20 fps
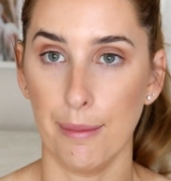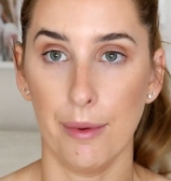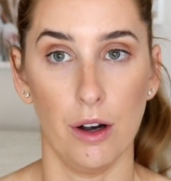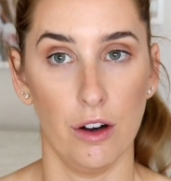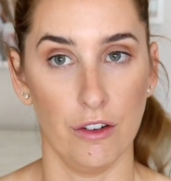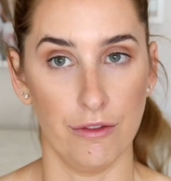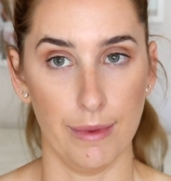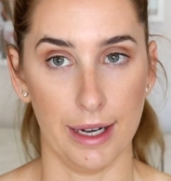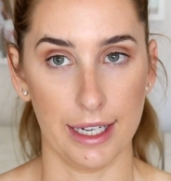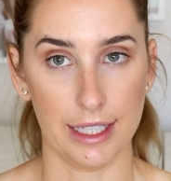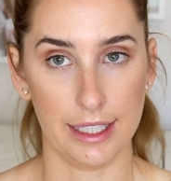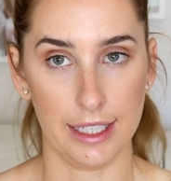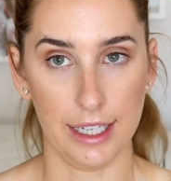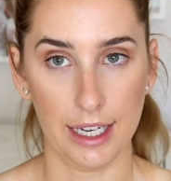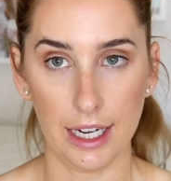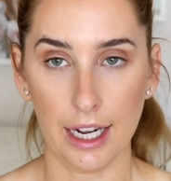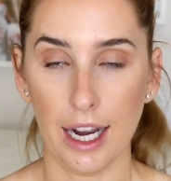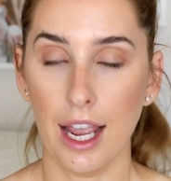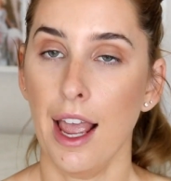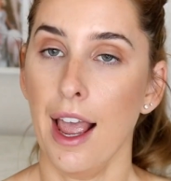off my
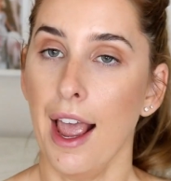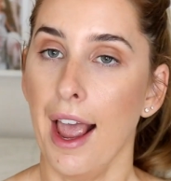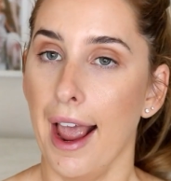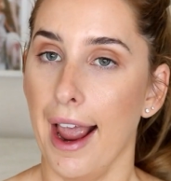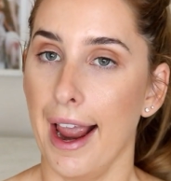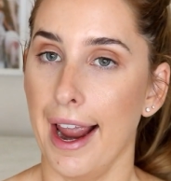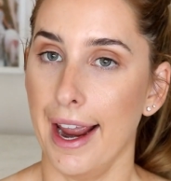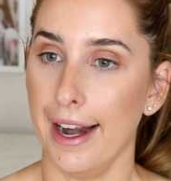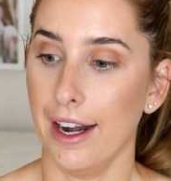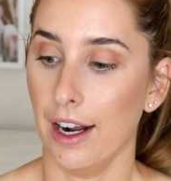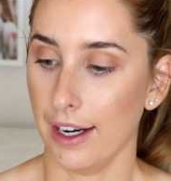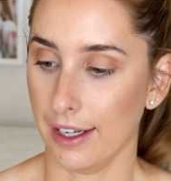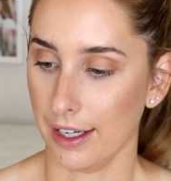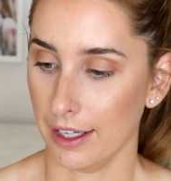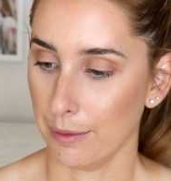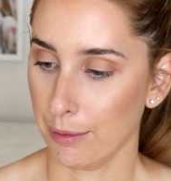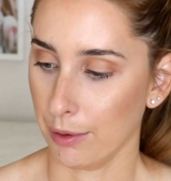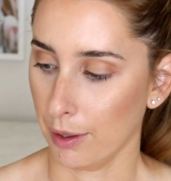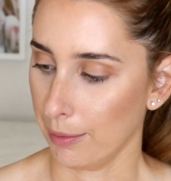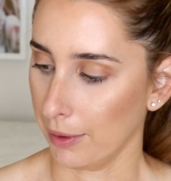skin and I get a
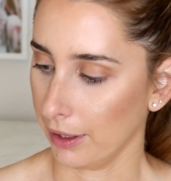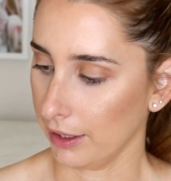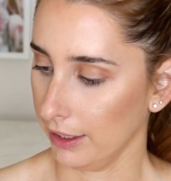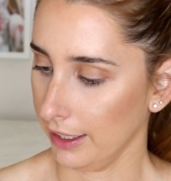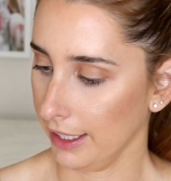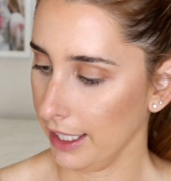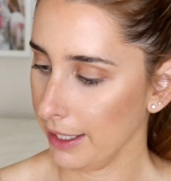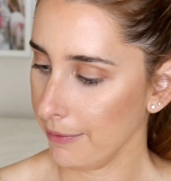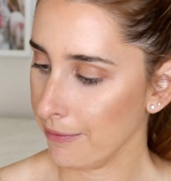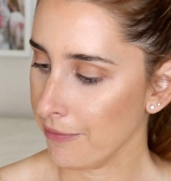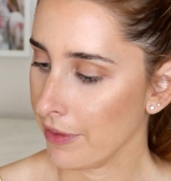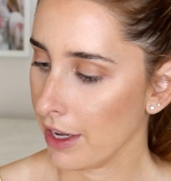proper clean.